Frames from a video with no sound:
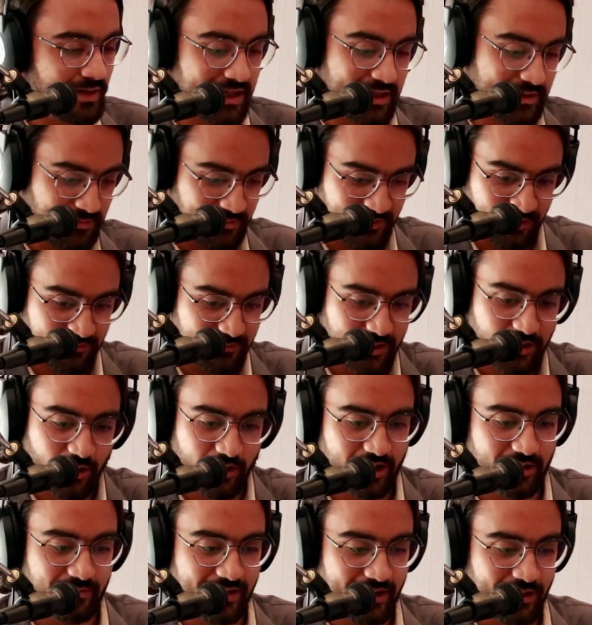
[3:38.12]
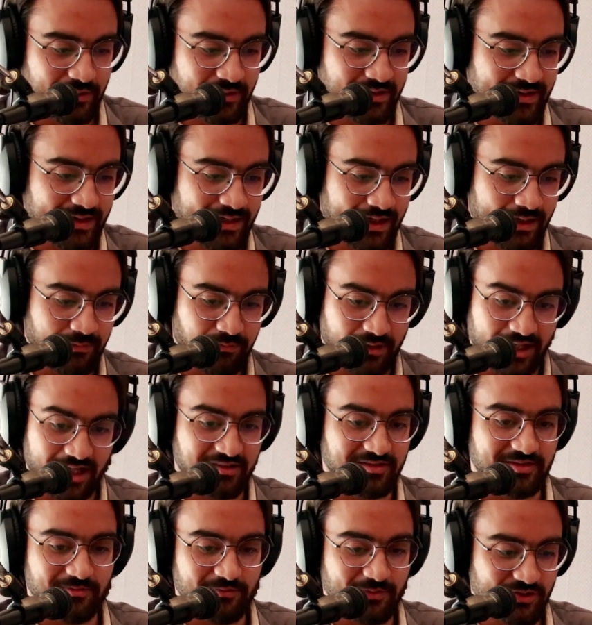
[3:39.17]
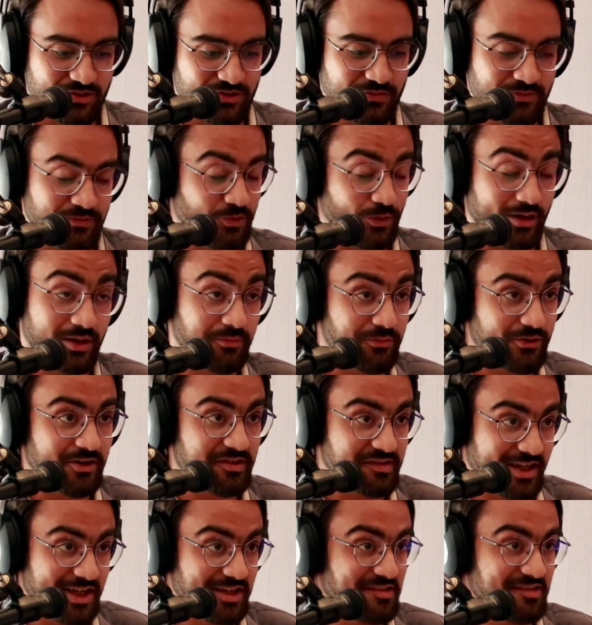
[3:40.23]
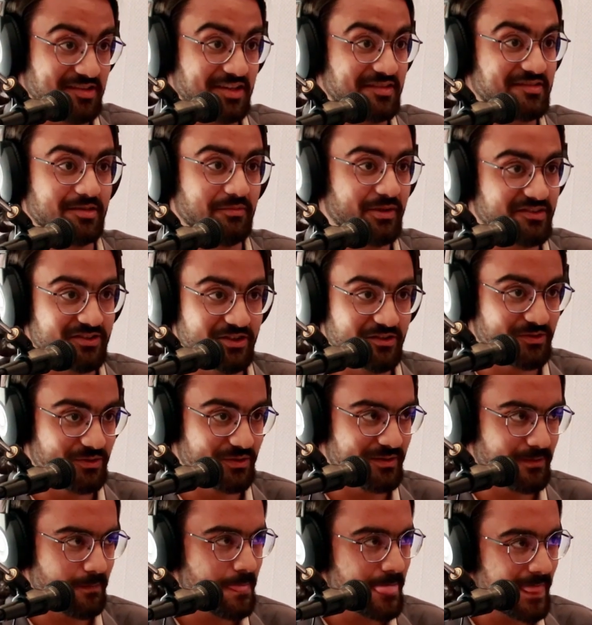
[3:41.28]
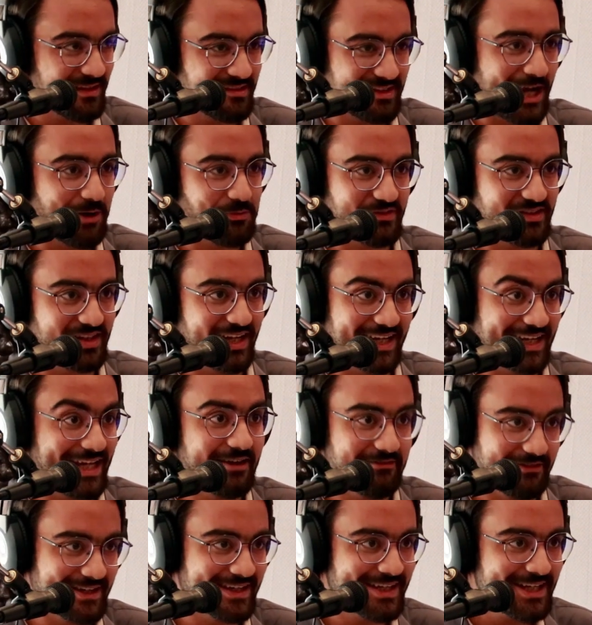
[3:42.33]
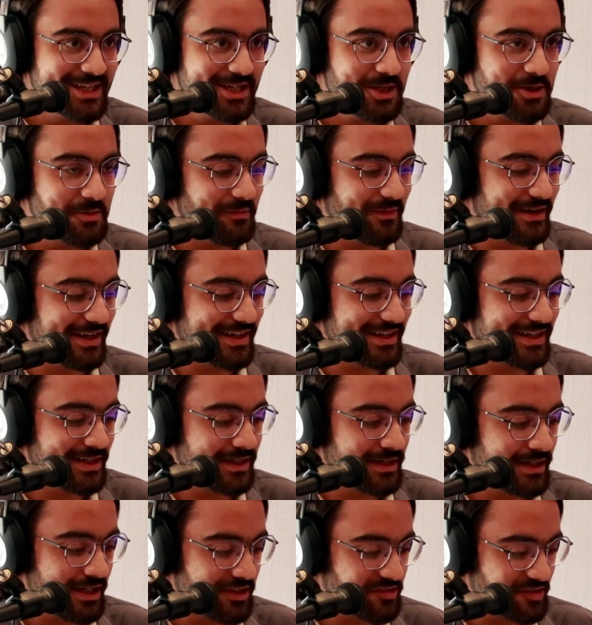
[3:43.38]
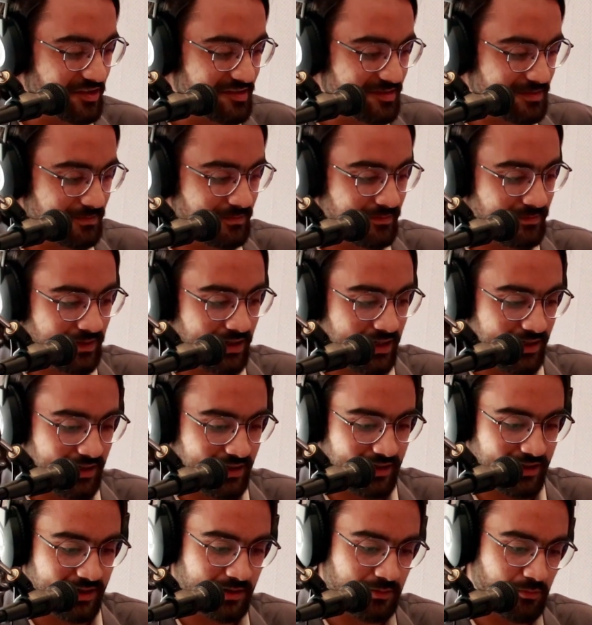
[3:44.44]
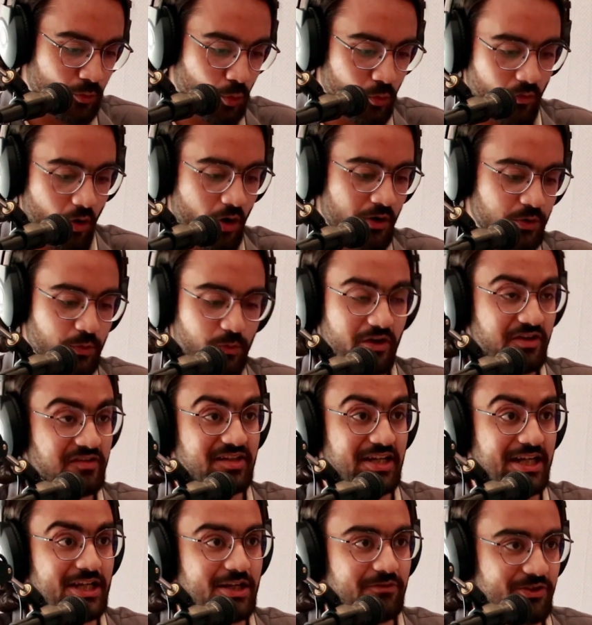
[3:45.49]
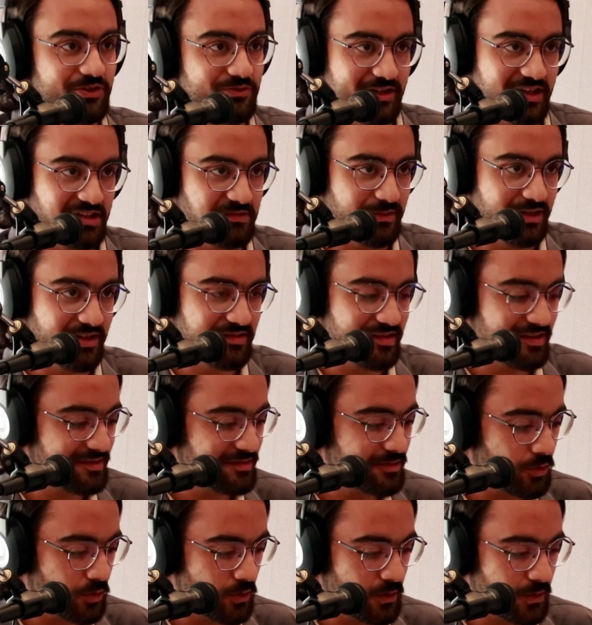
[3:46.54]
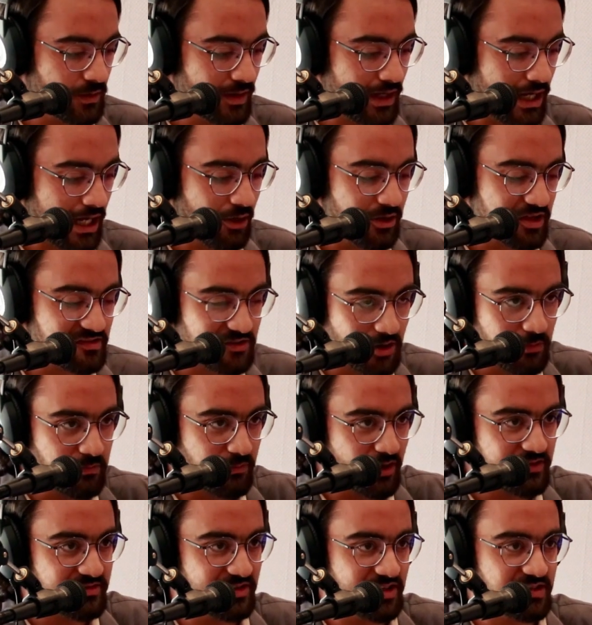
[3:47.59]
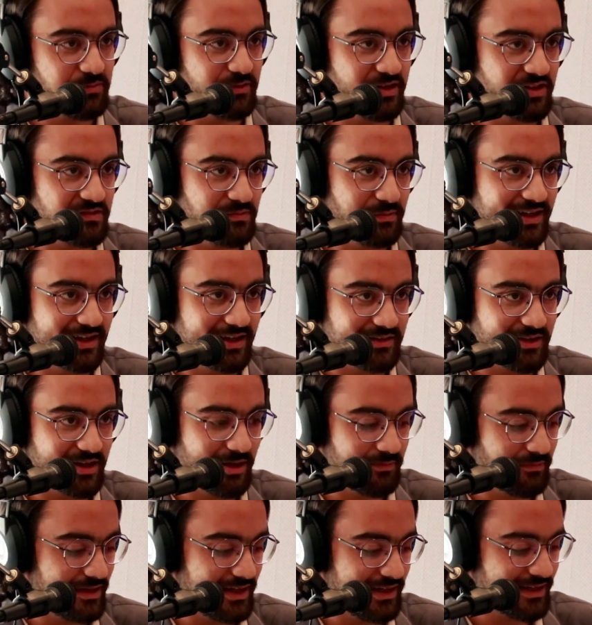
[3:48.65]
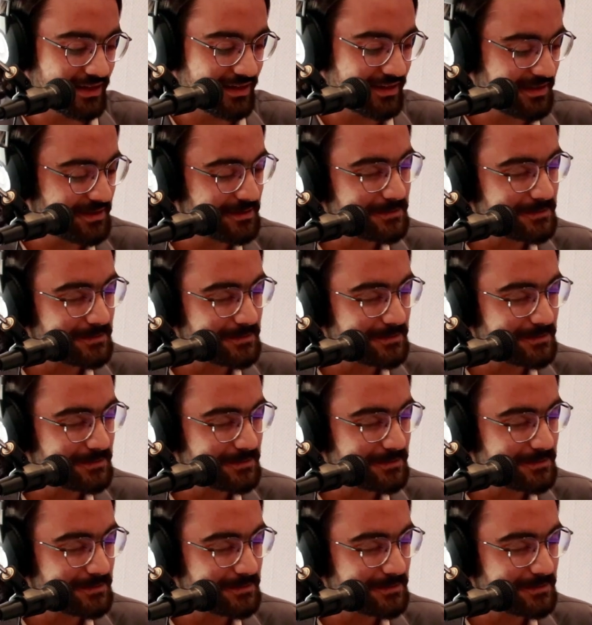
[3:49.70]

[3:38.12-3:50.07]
like you've been talking about a place which to a computer science 6th semester student sounds like heaven. But let's just move on towards the individual experiences. So how has your personal experience been at the company?